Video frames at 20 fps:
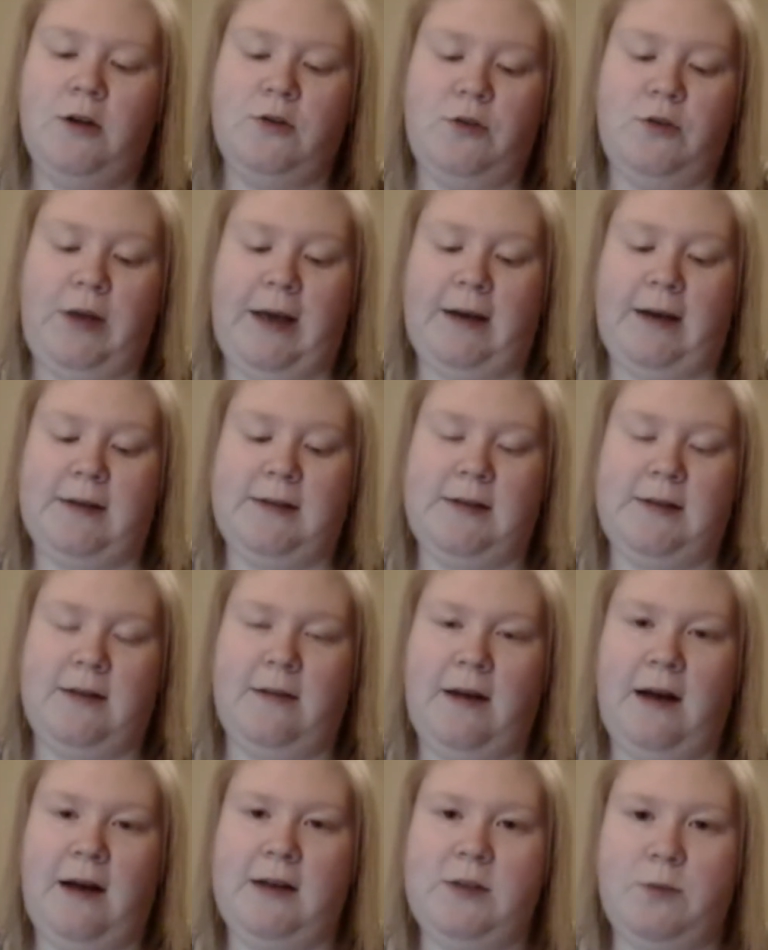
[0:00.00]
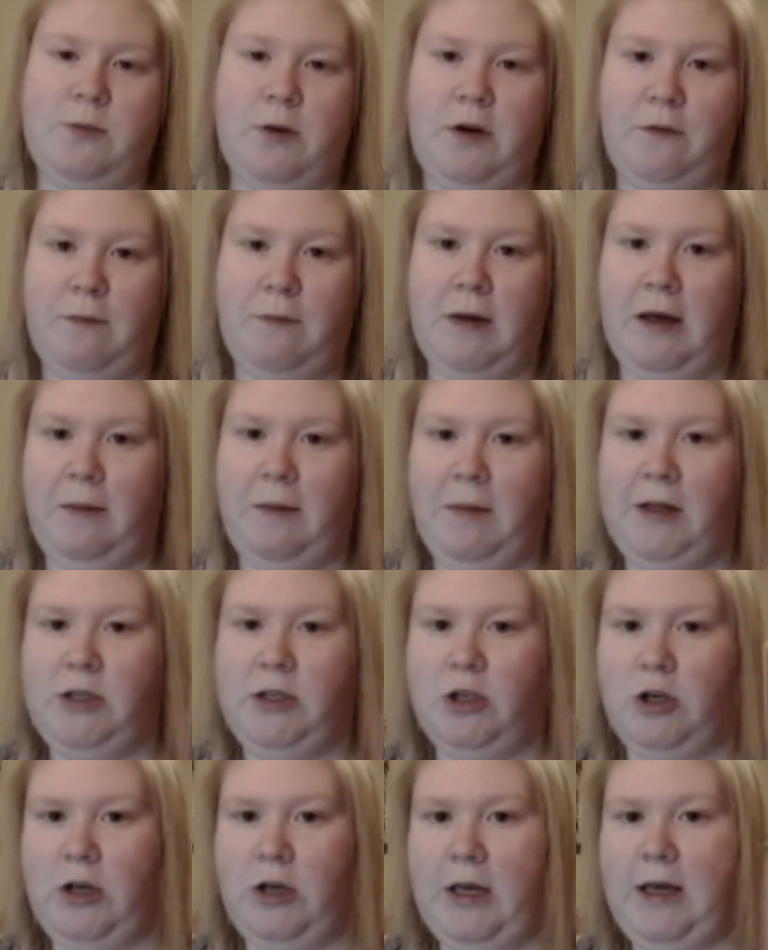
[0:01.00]
So yes, that is one of my
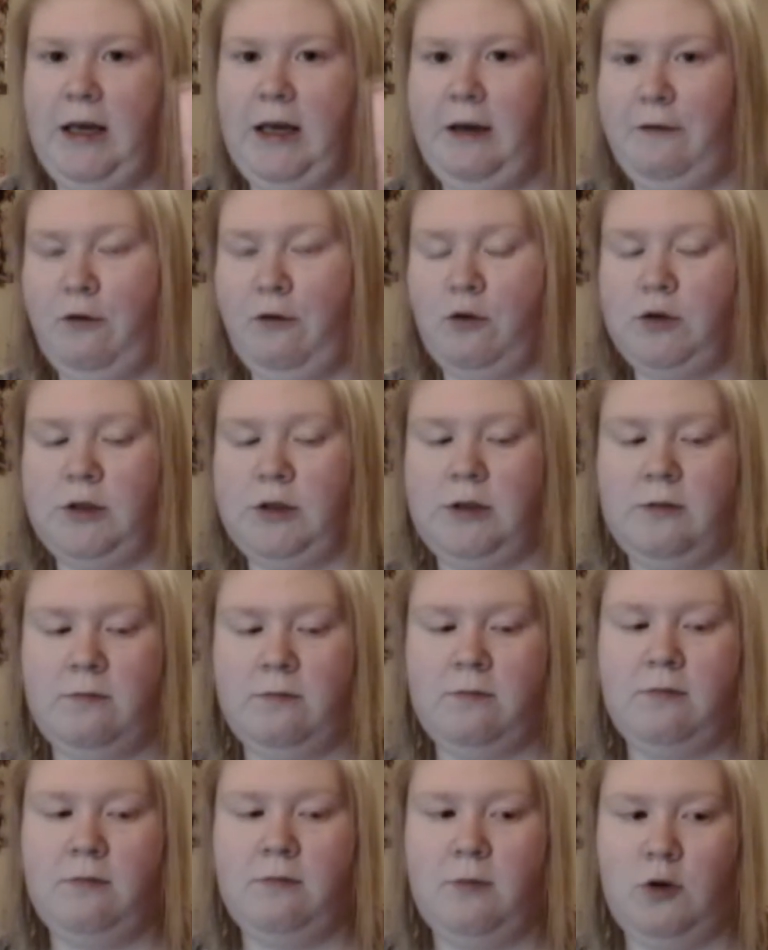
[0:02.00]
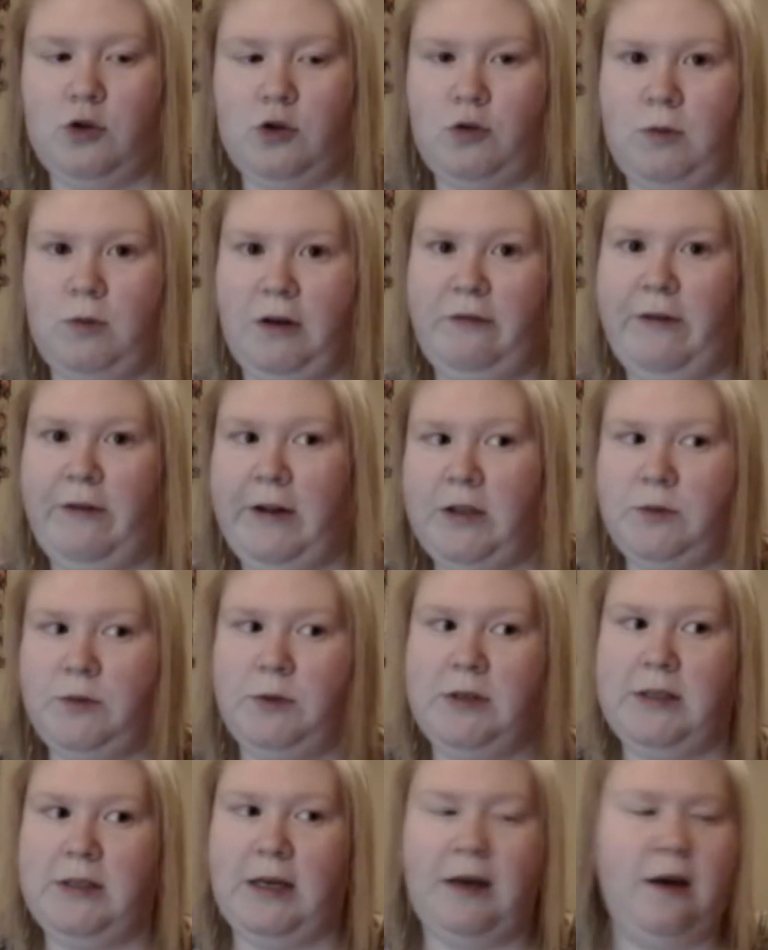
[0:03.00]
major geeky thoughts. Or so my friends
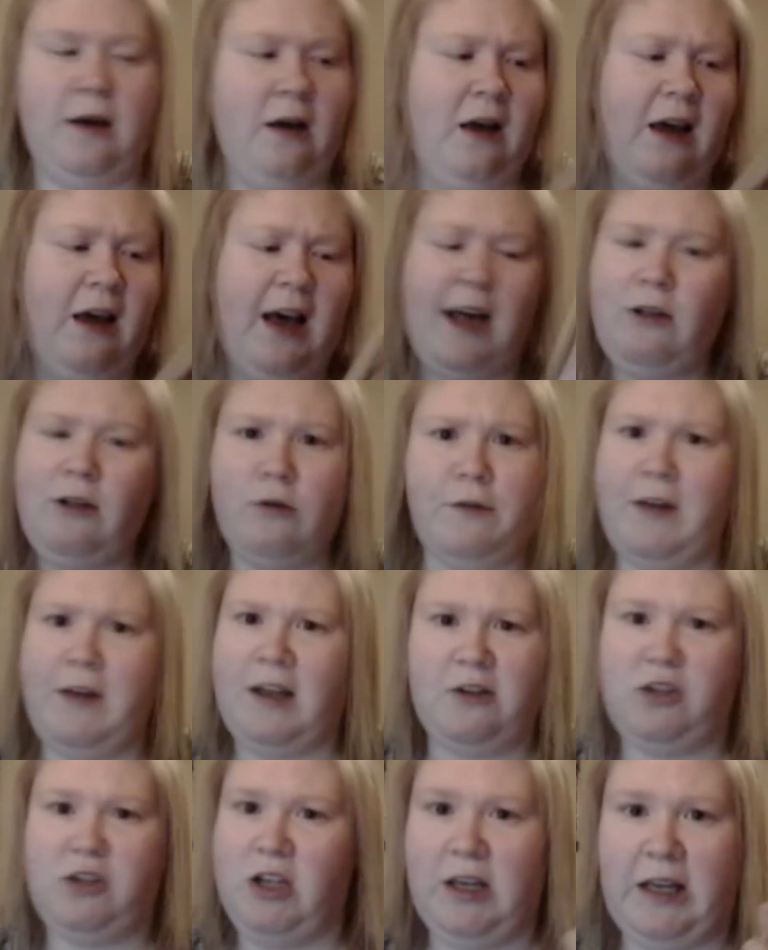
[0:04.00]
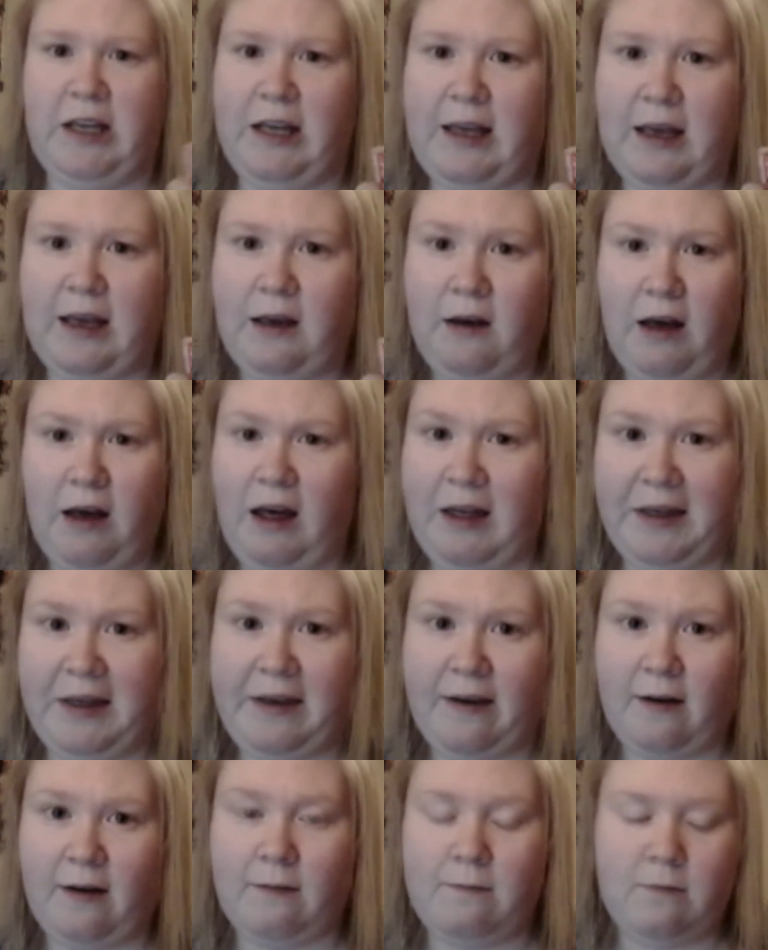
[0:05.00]
would say. I don't think it's really geeky. I
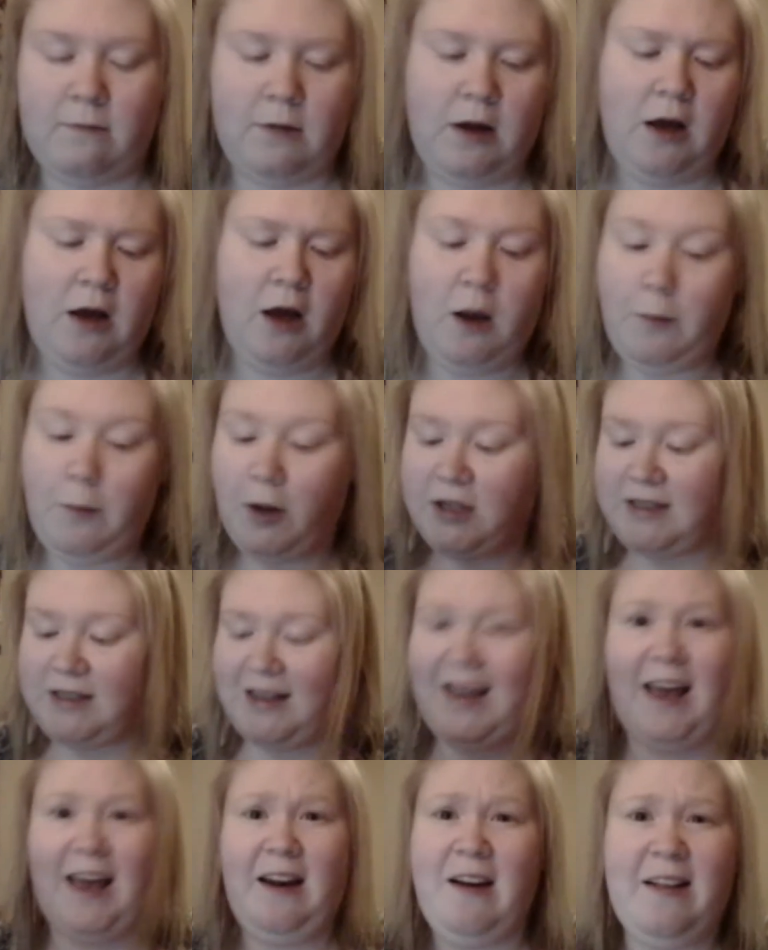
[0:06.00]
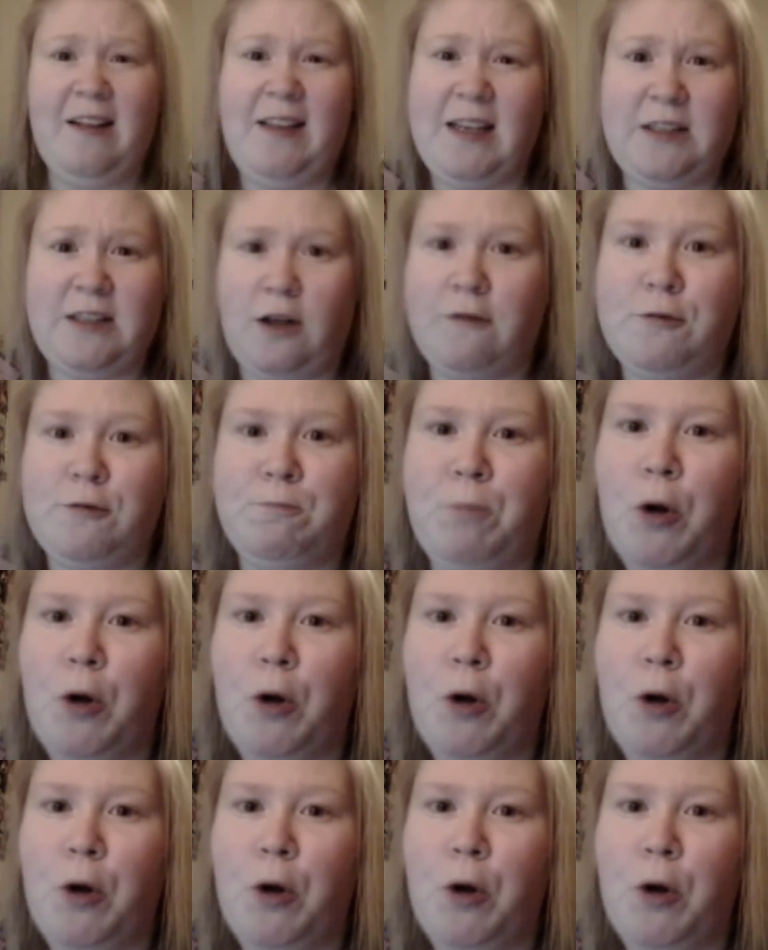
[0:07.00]
like it. Plus, the girl in this loves